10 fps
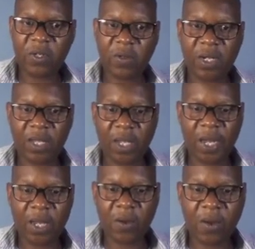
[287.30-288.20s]

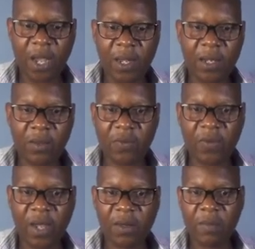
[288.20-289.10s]
criteria, I need to
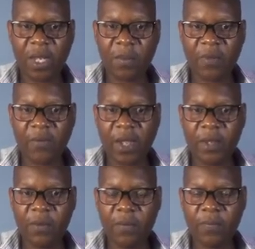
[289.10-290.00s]
find the minimum
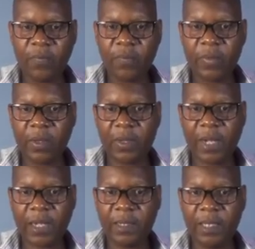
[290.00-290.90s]
value
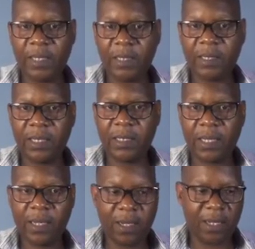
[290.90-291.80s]
like this.
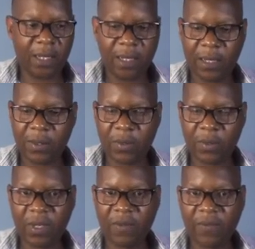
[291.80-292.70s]
It is
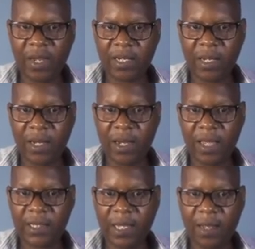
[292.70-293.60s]
also in a function in
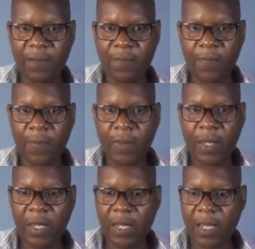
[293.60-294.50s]
Excel,
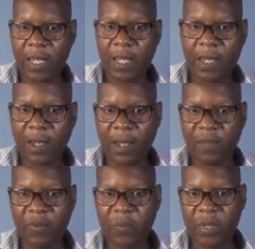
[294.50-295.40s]
and I
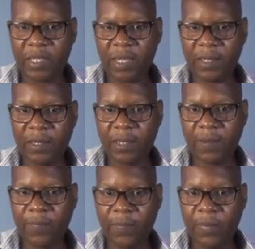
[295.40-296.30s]
have to press enter.
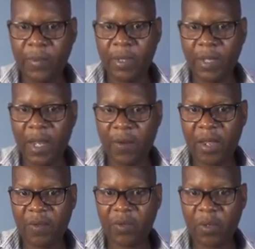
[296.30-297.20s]
Now I
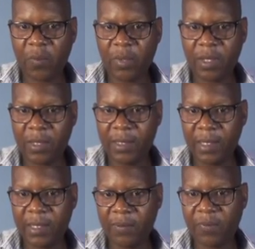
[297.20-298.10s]
have to copy
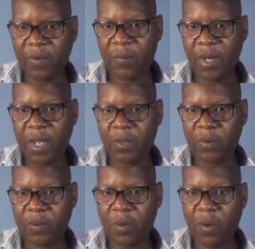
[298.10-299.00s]
this formula
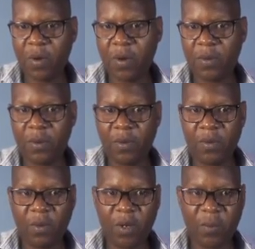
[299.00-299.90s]
to all
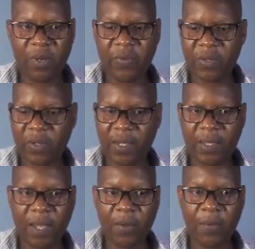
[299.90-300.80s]
non-beneficial
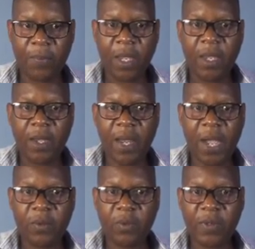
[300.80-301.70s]
criteria.
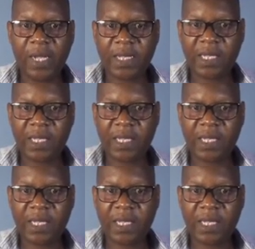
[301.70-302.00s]
Now the next